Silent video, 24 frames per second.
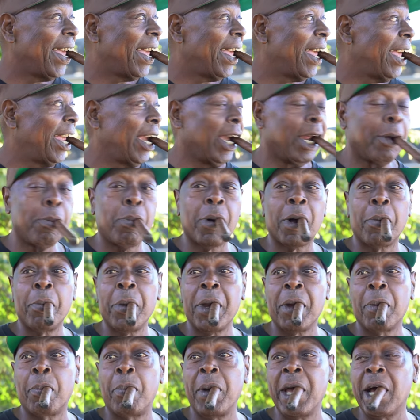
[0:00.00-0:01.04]
and they brought me
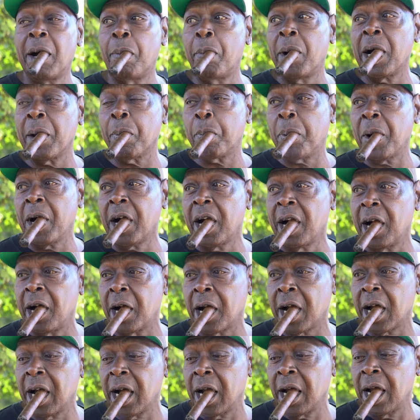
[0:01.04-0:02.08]
to Belmont
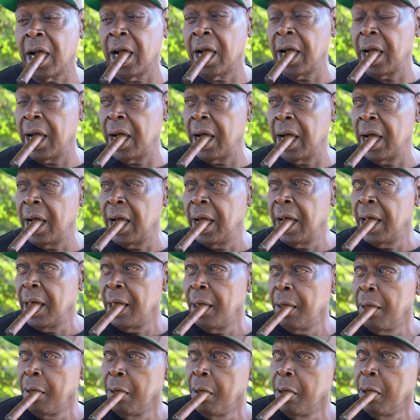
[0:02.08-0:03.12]
Park.
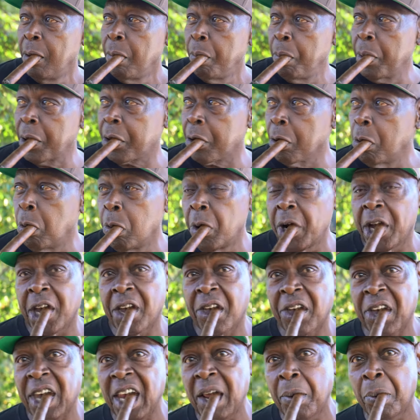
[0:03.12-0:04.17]
Mr. Woody
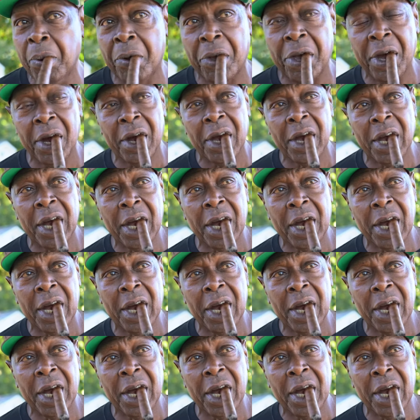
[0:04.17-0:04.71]
Stevenson.